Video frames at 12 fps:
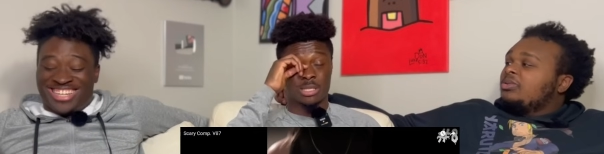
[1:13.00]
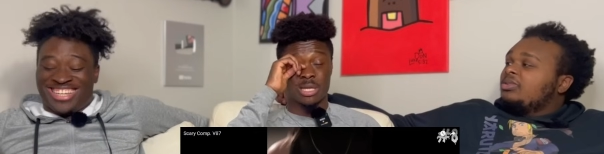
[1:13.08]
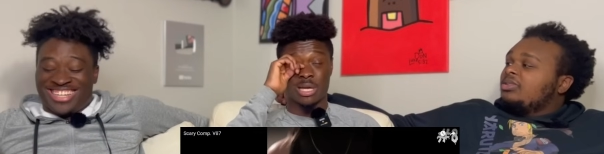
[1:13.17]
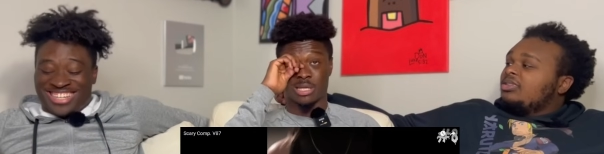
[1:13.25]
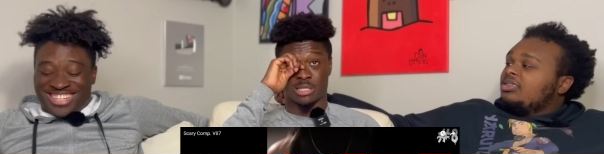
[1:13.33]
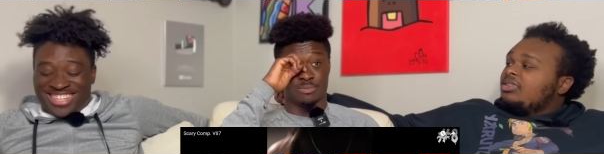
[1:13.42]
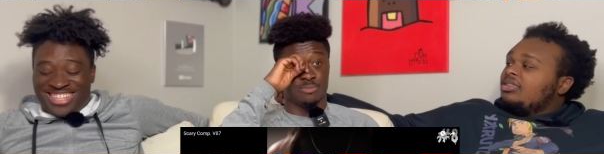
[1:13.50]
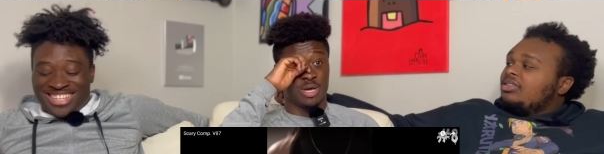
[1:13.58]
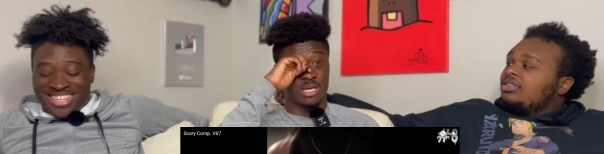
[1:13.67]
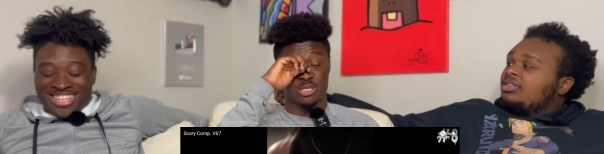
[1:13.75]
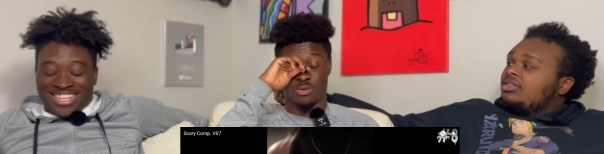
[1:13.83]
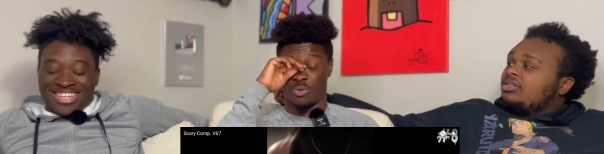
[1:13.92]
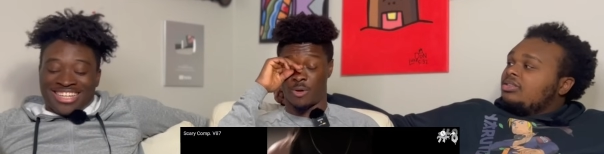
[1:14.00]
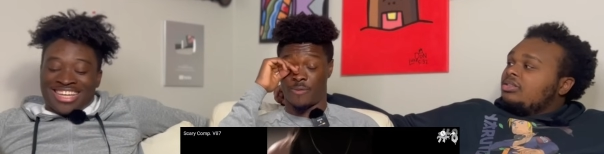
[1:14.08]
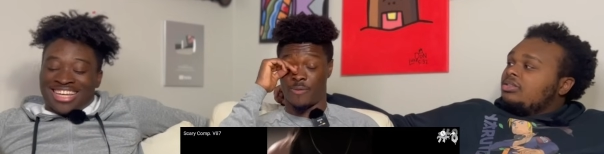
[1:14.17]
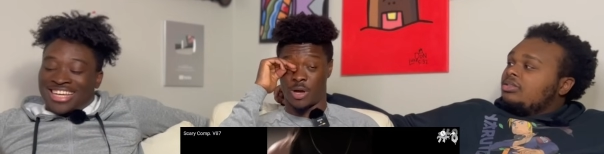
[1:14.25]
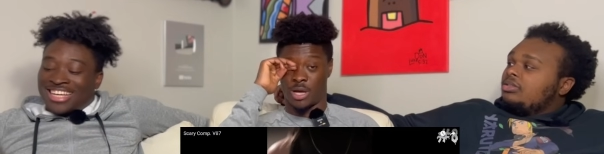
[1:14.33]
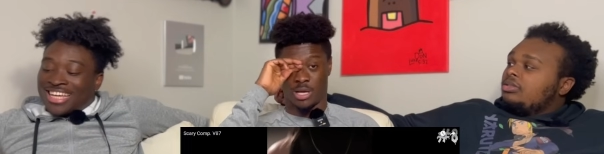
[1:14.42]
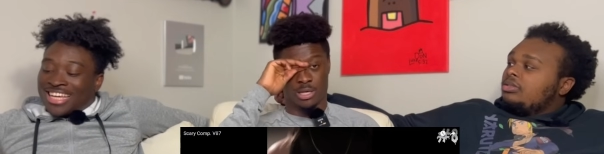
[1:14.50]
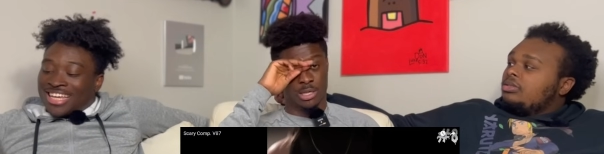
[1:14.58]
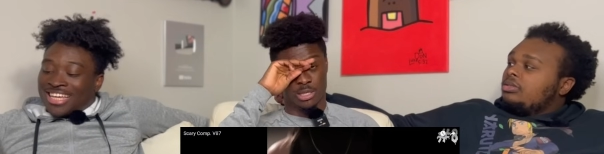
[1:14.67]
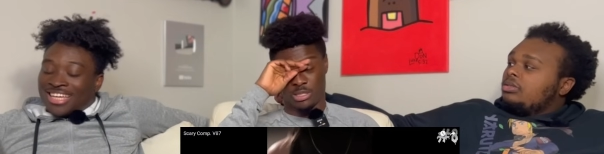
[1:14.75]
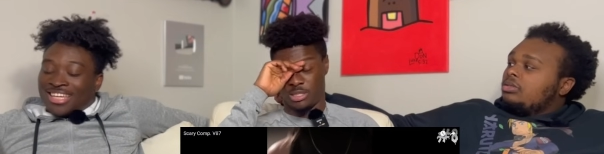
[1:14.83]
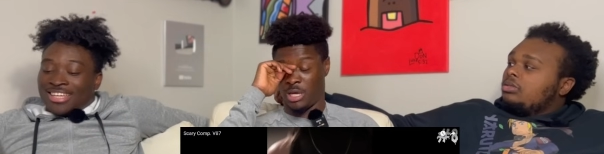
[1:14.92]
Speaker 1: This nigga's messing with fucking
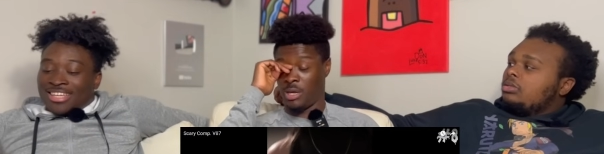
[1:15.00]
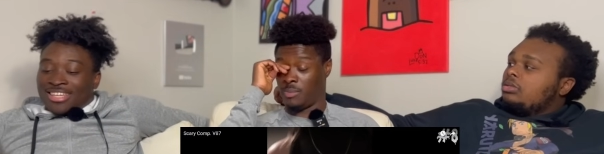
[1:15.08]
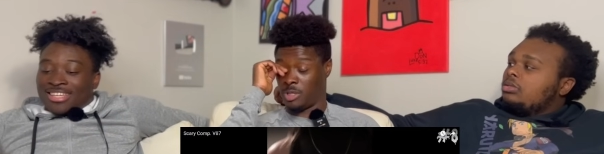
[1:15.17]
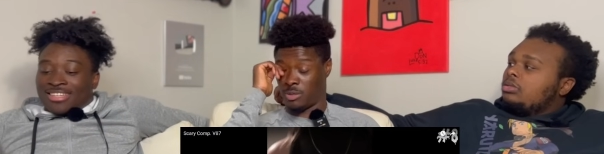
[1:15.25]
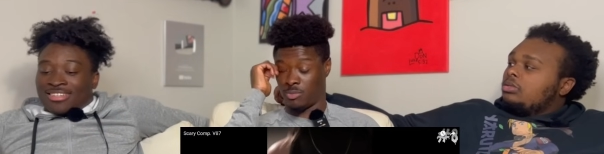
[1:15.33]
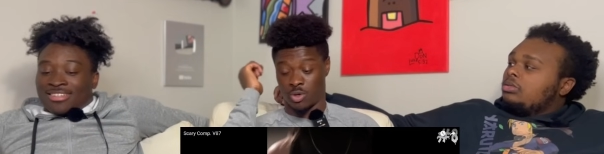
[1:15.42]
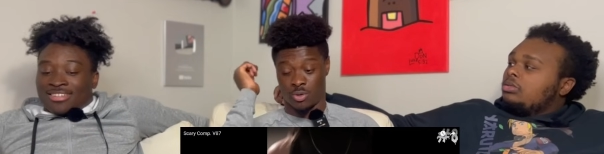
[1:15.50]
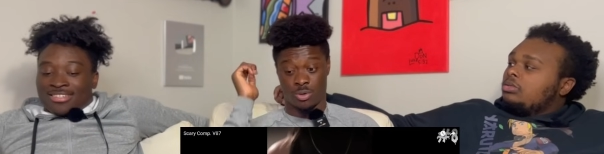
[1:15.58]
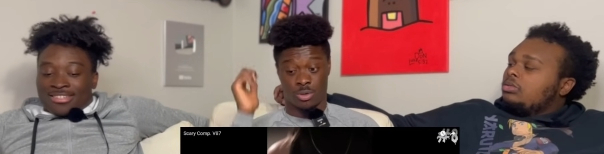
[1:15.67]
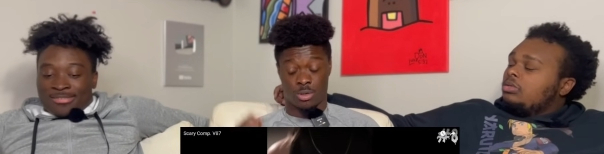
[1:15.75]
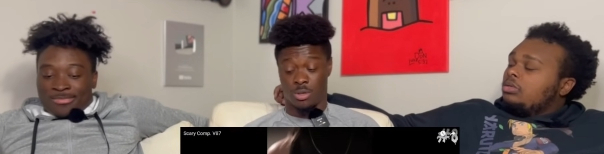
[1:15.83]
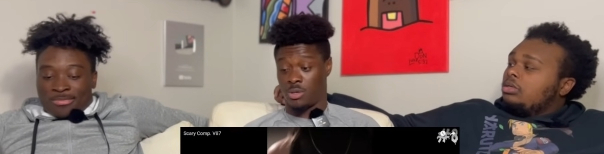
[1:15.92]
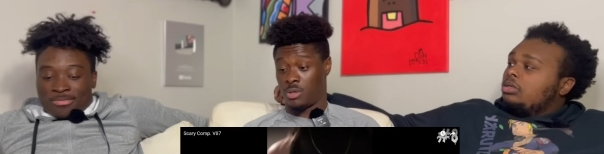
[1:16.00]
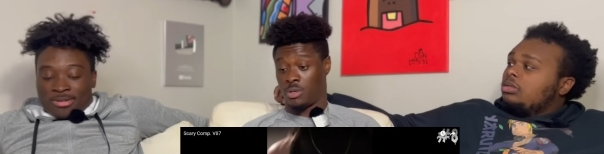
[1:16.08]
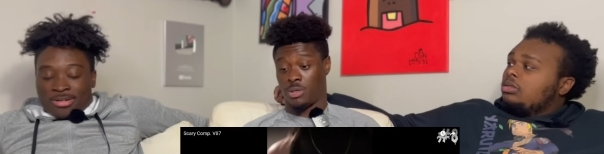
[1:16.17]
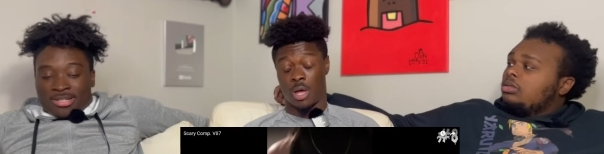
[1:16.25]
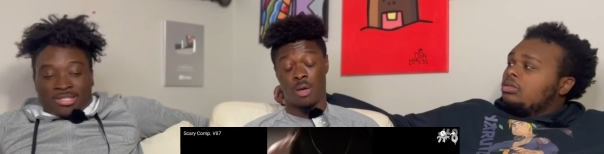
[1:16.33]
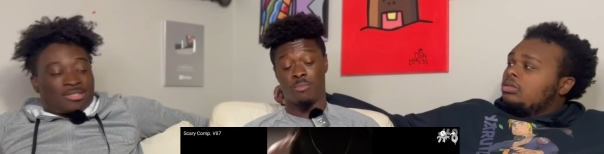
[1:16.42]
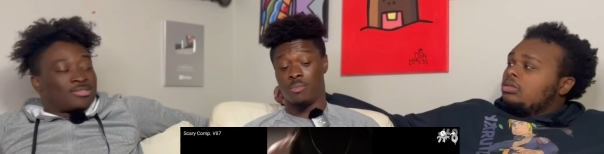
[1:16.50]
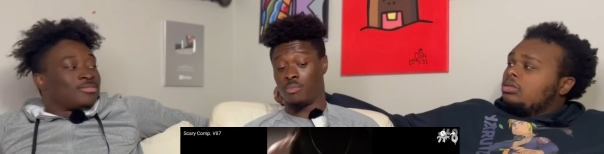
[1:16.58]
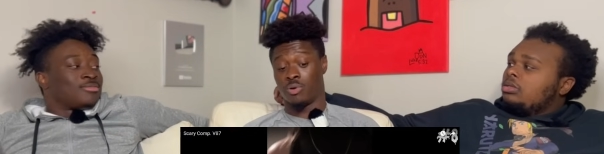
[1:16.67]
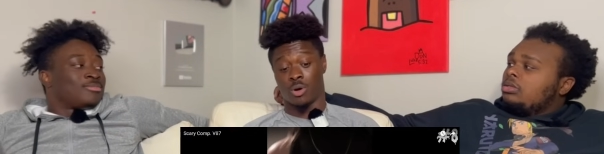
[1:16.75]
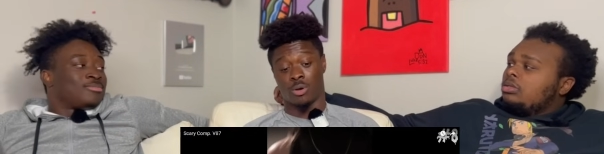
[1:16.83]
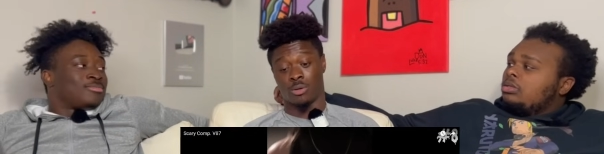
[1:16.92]
demons bro. Huh? Bro. And,
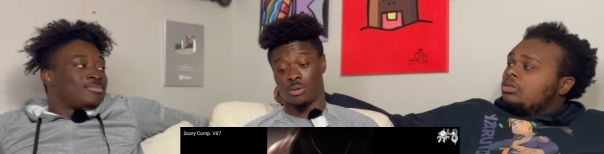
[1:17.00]
bro.